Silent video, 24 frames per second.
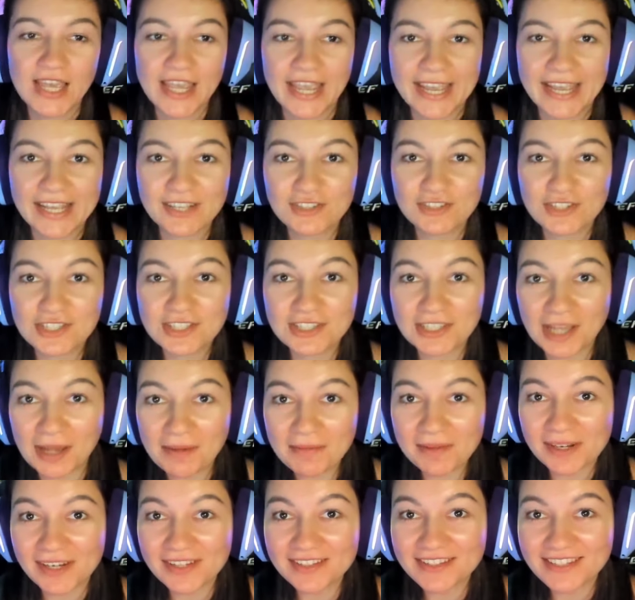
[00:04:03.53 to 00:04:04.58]
And she's
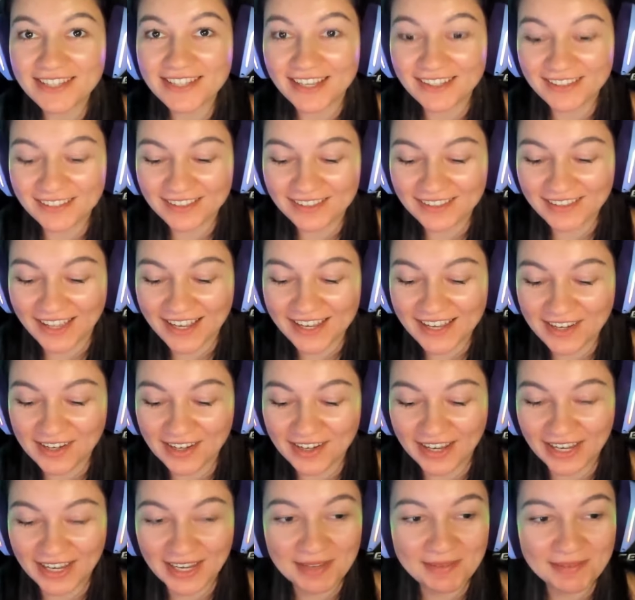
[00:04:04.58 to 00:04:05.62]
coming out sounding like
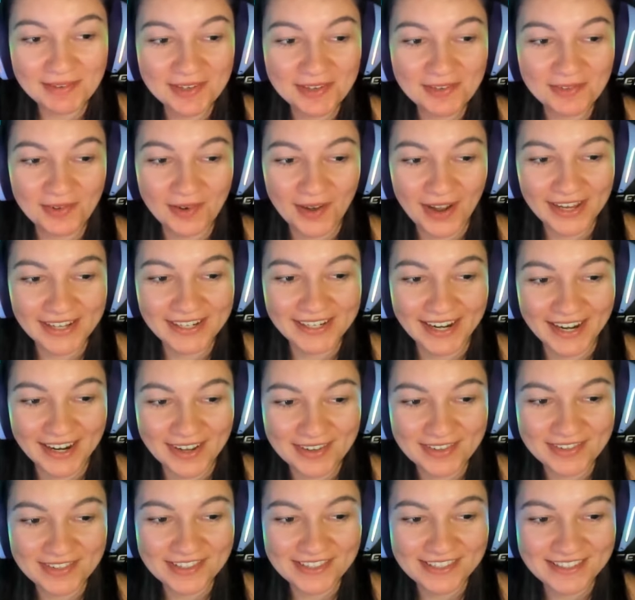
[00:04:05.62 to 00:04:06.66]
Amy
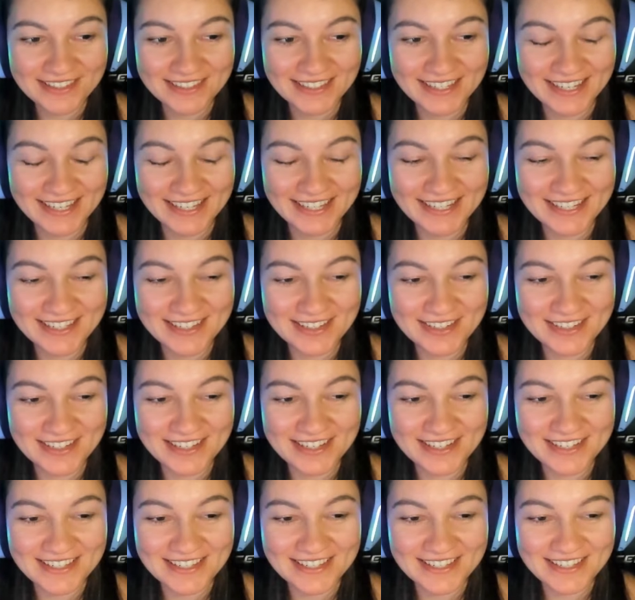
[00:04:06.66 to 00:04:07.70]
Winehouse, and it's
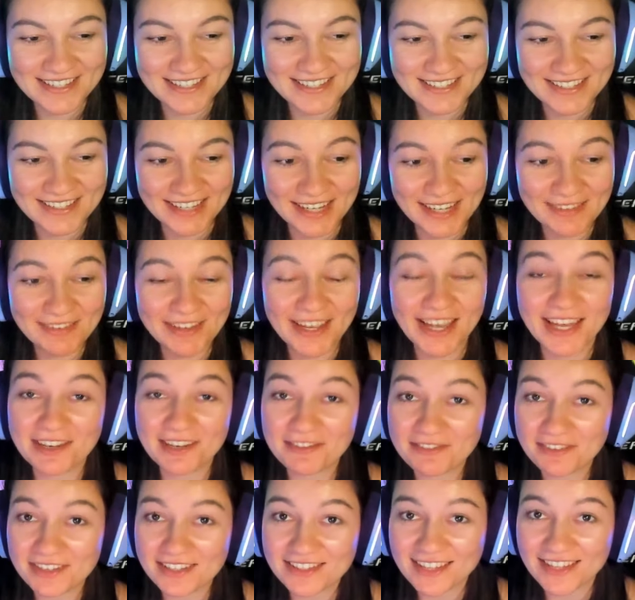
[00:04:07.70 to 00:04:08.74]
just, Amy had a
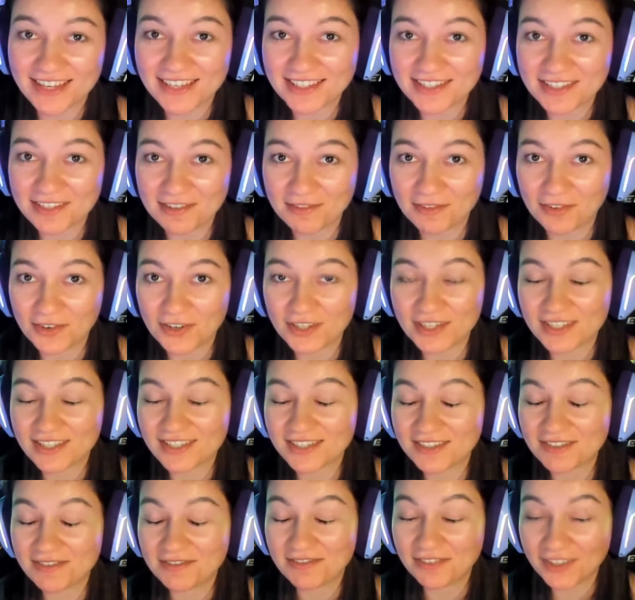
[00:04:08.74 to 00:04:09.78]
fantastic
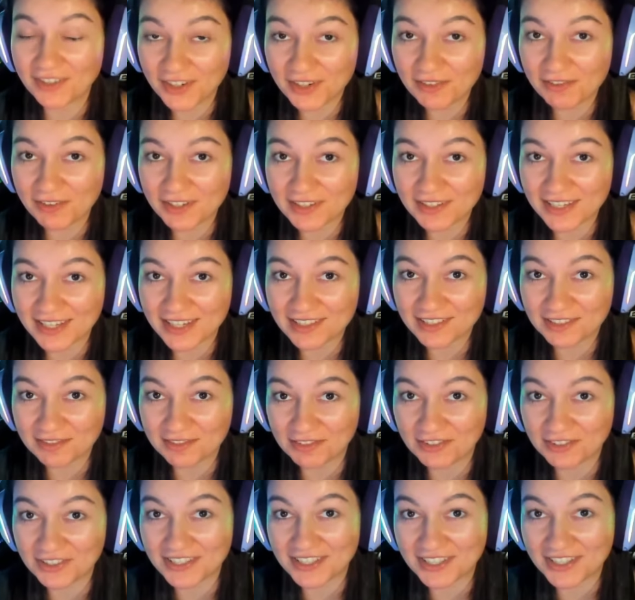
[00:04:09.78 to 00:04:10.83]
voice, very fantastic
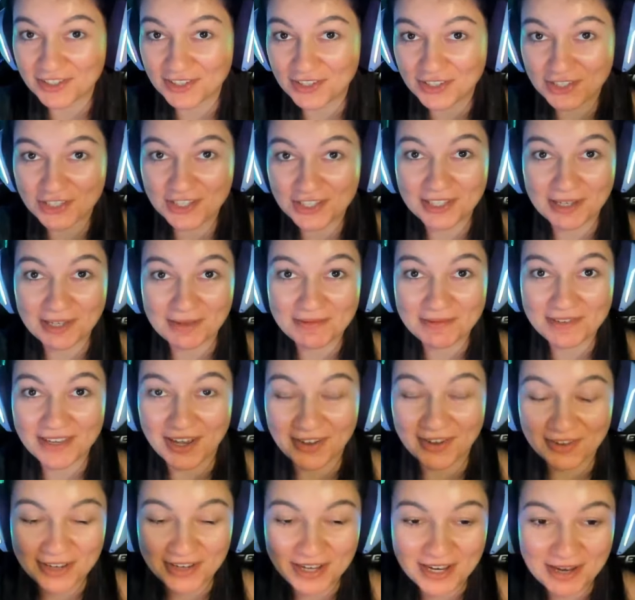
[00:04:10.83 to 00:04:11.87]
voice, and she just comes
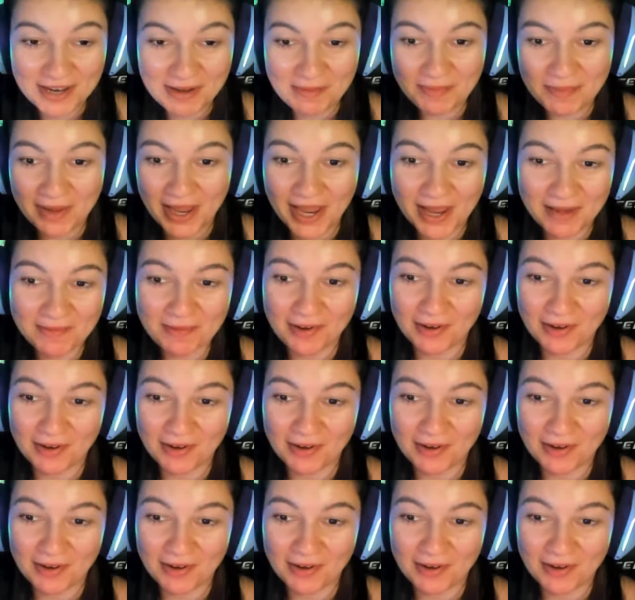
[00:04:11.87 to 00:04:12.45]
out, bam,